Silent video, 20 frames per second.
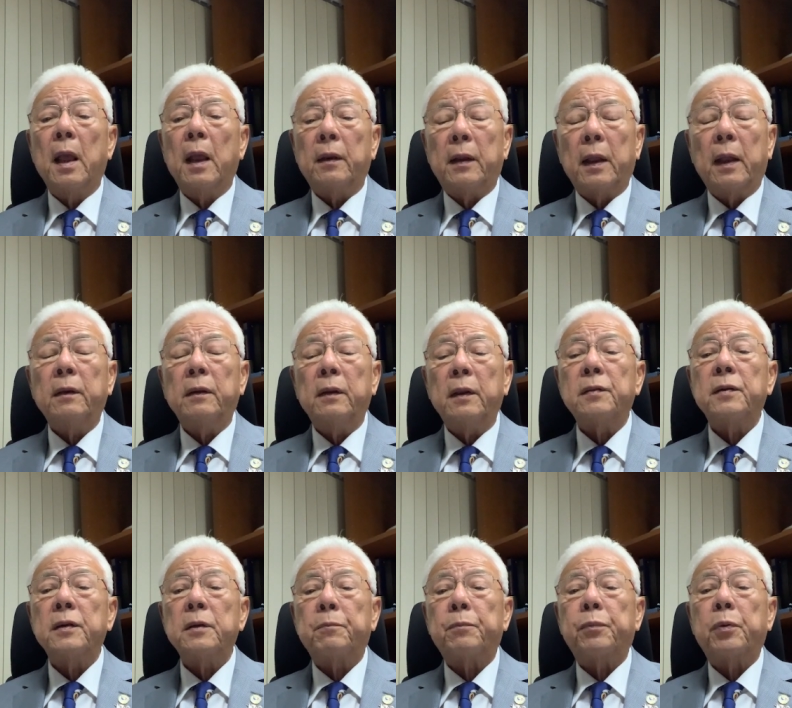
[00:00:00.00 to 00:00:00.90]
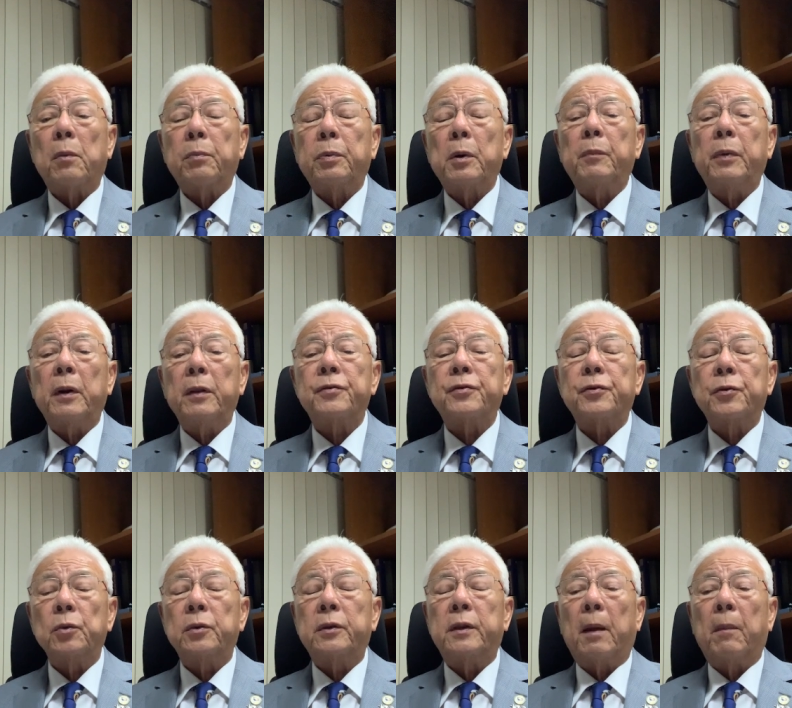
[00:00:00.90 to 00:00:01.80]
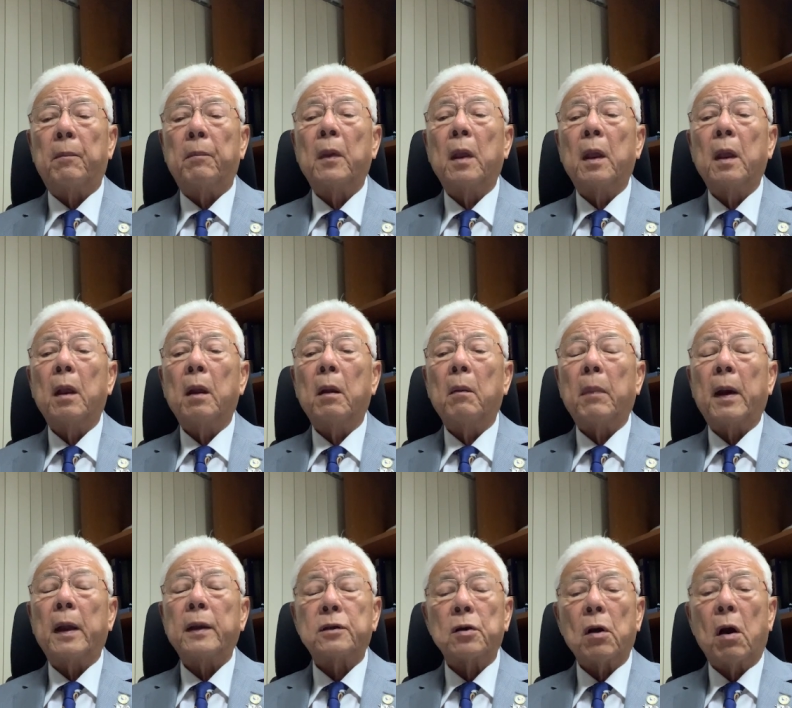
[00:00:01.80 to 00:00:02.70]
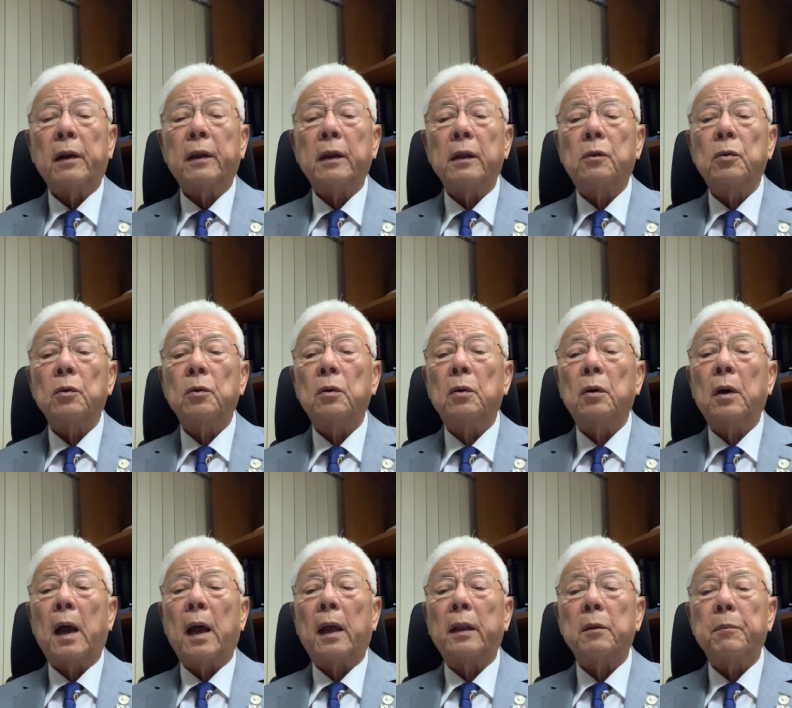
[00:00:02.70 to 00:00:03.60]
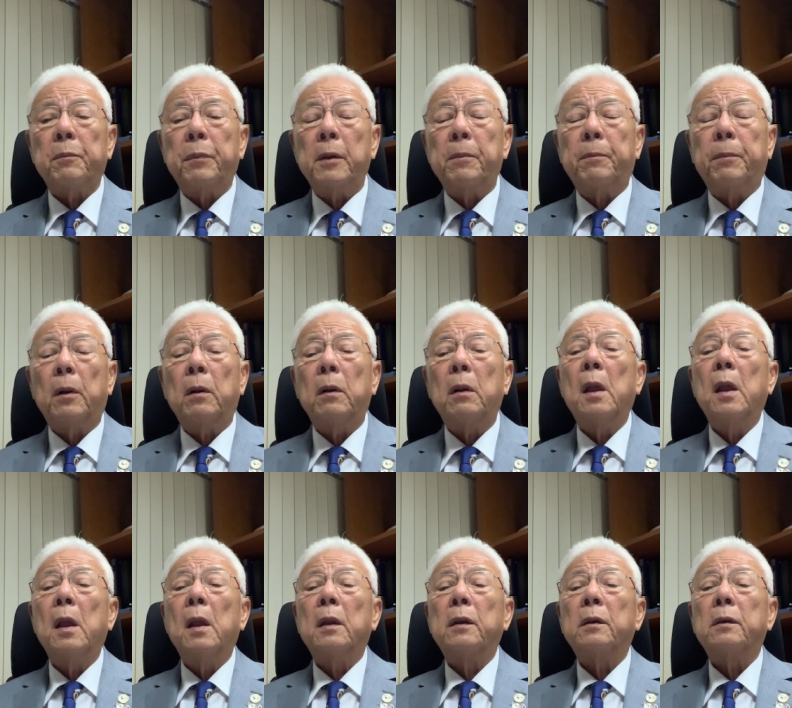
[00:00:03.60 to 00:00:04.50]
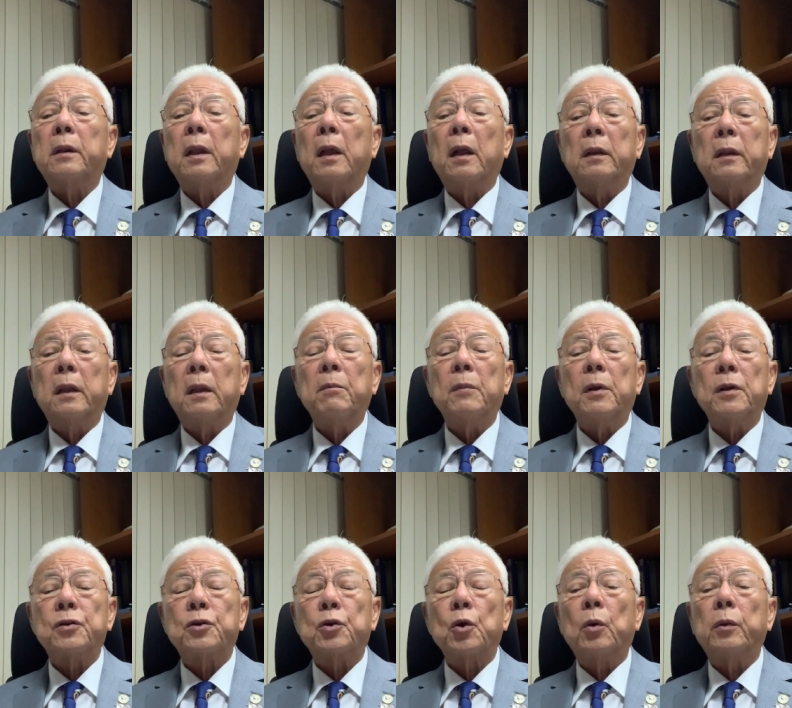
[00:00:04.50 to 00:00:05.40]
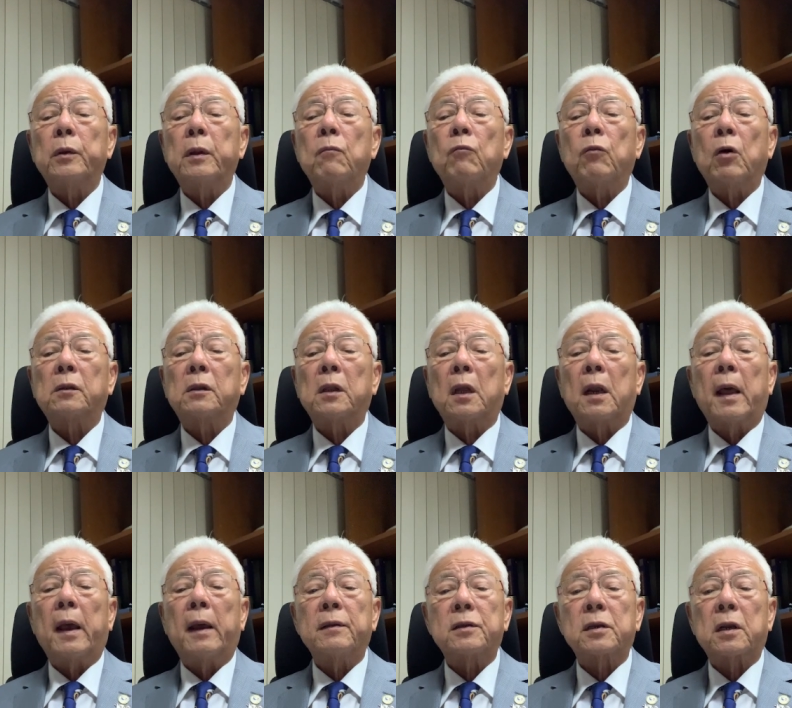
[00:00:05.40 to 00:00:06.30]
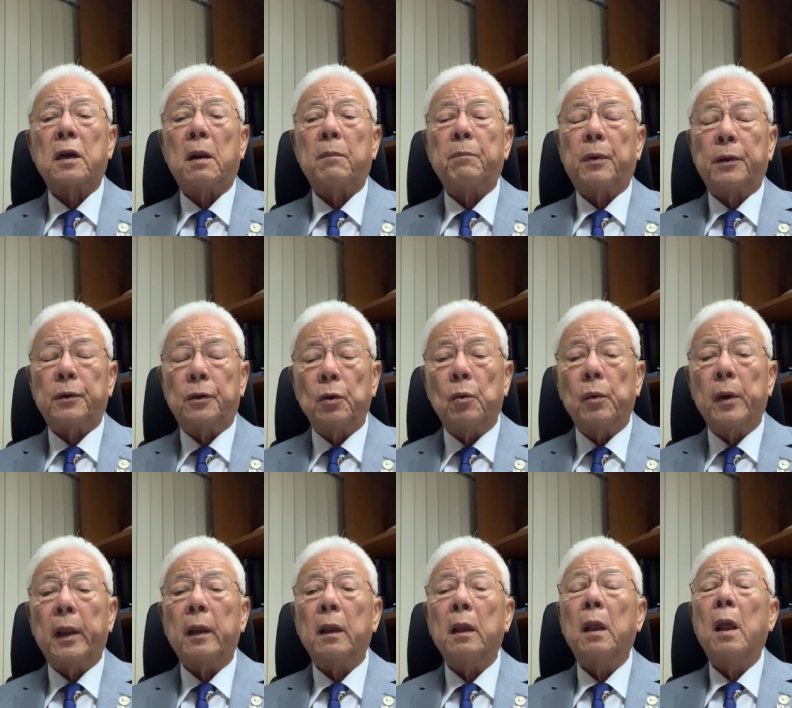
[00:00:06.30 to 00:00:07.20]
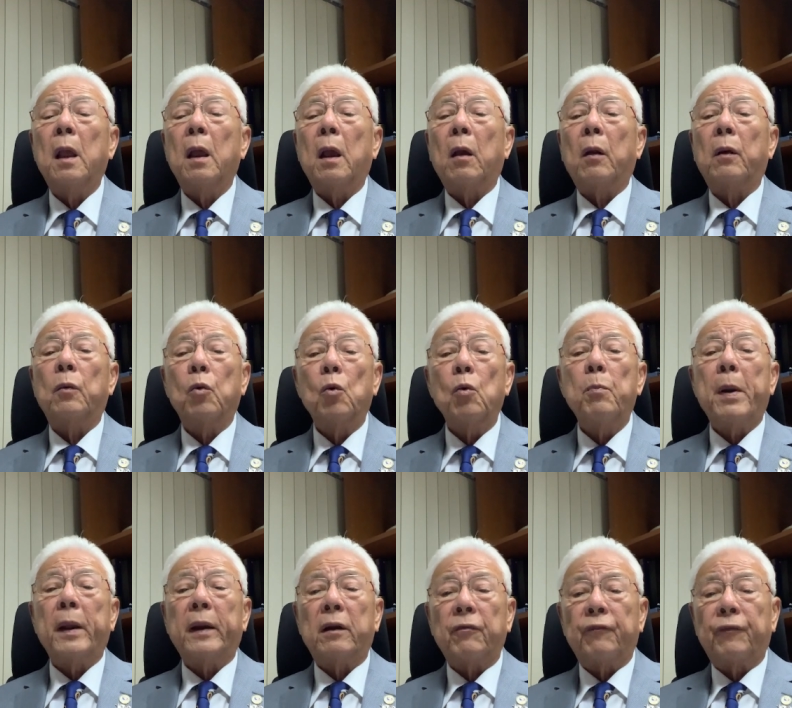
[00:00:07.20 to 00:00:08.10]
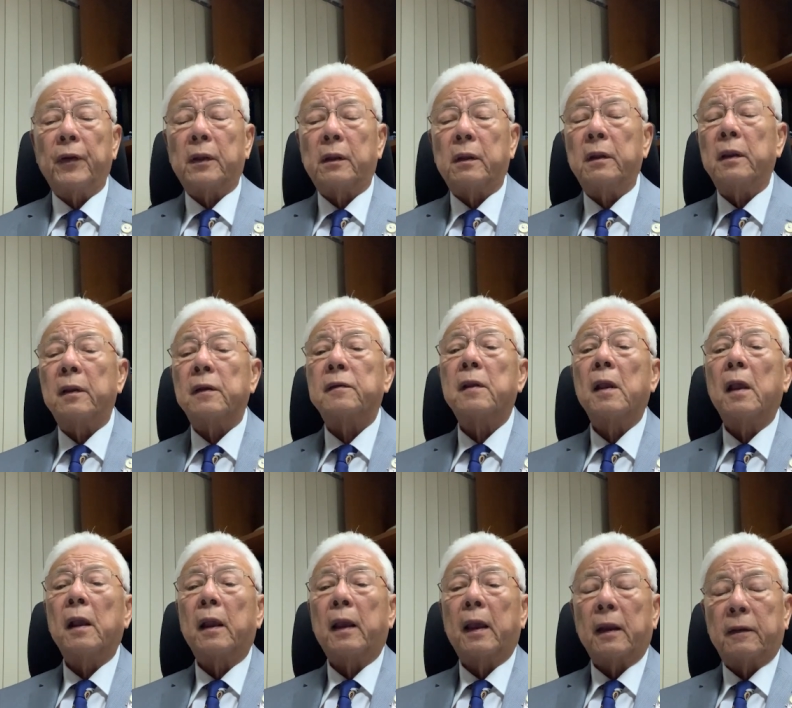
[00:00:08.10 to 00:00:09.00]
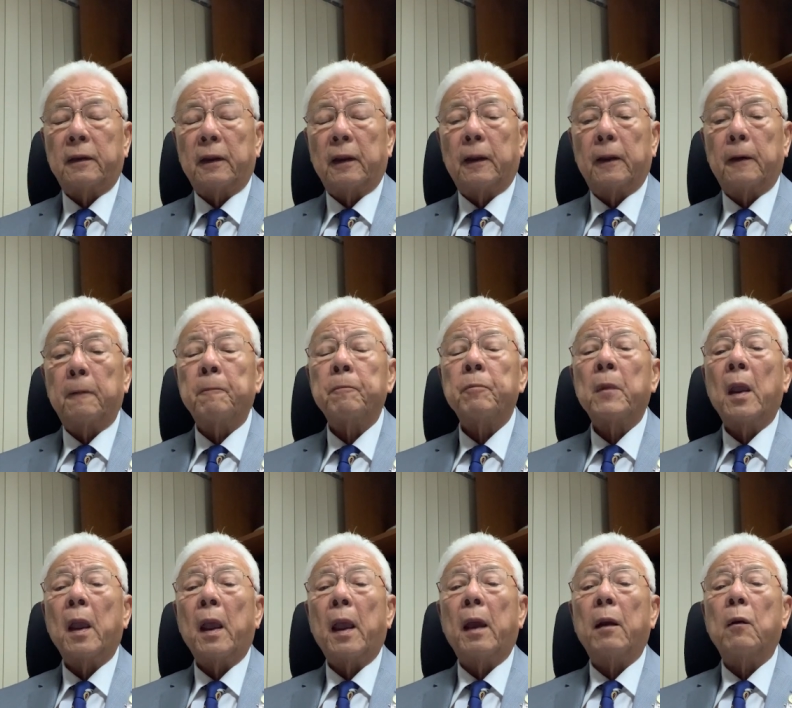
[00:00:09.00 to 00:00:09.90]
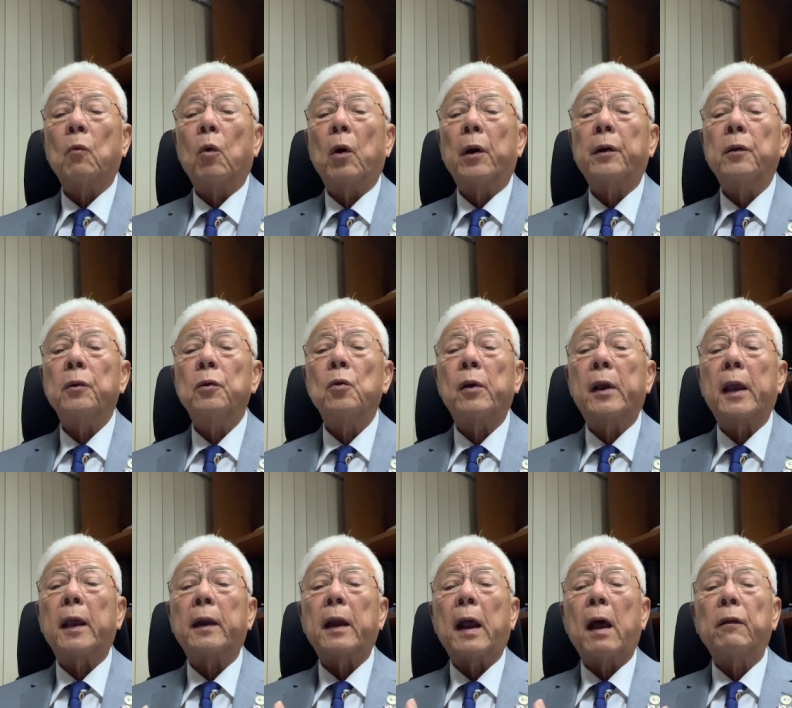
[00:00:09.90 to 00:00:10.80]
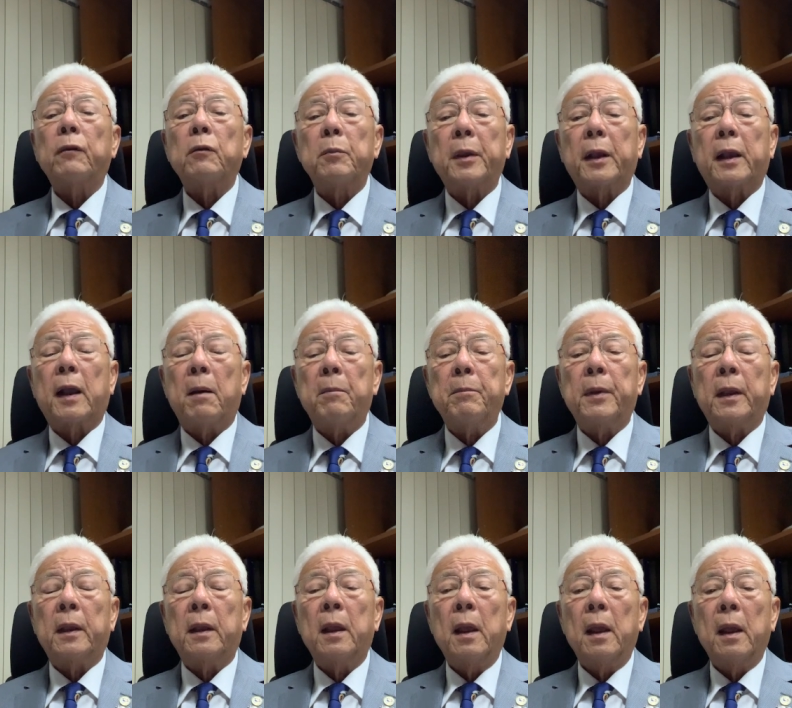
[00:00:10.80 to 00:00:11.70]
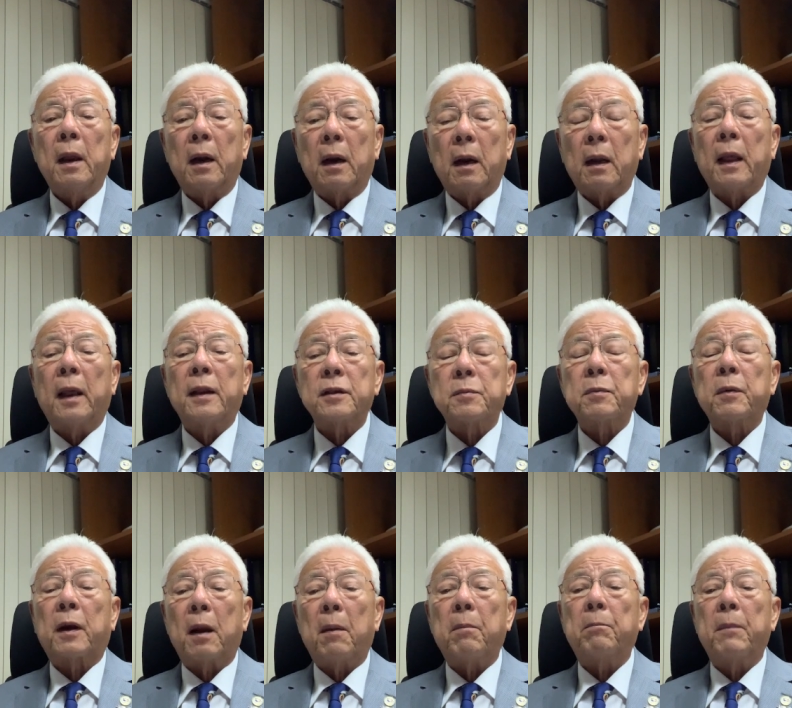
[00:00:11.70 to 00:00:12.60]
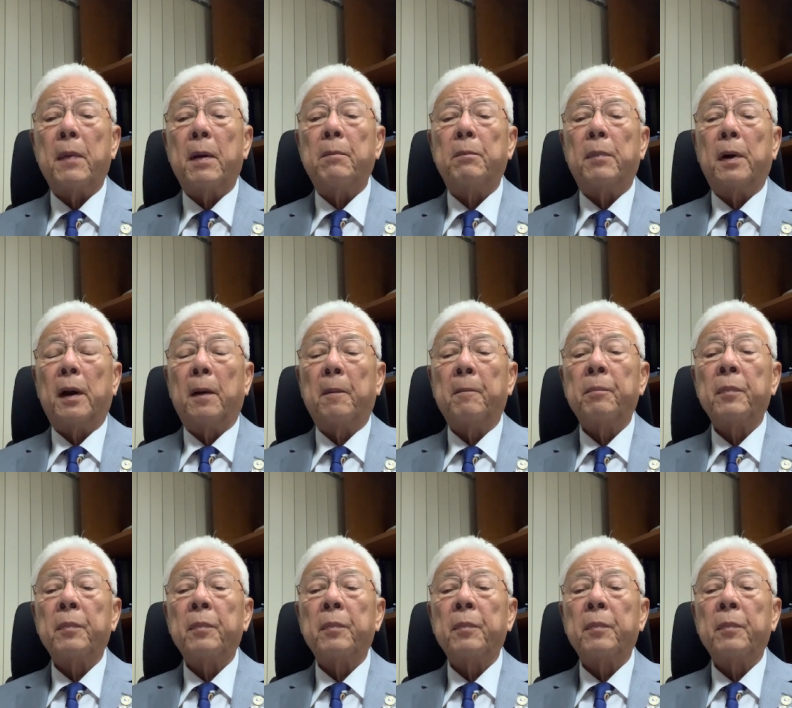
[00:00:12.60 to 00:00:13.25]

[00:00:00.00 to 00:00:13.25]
Then this is probably suit them by talking to other people, tell them and show them what the Lions Club are doing and who benefit this getting it. And what do you get out of becoming a Lions Club member?